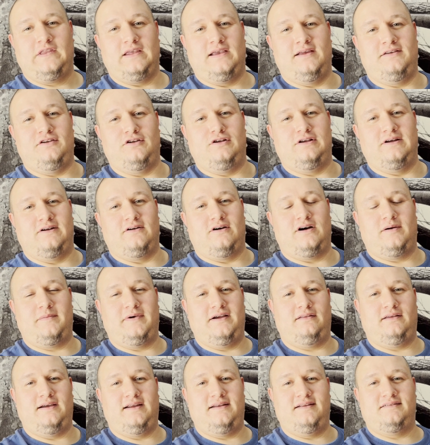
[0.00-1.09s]
and you get all my
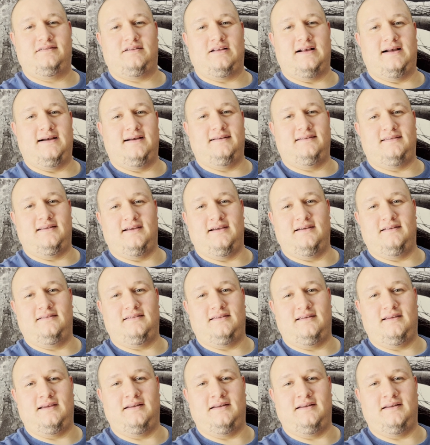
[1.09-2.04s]
latest content,